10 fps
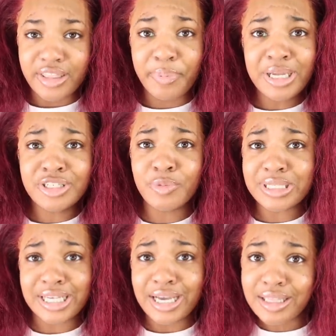the picture
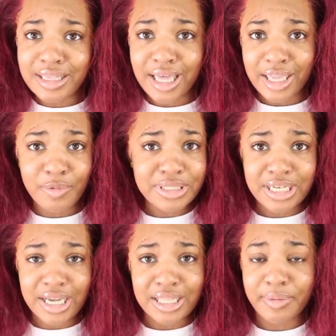wasn't ugly. Like, it
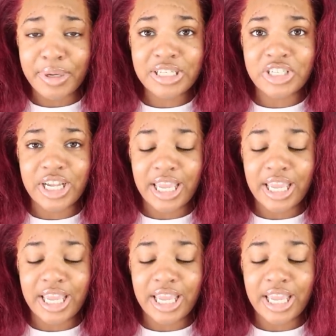wasn't an ugly picture and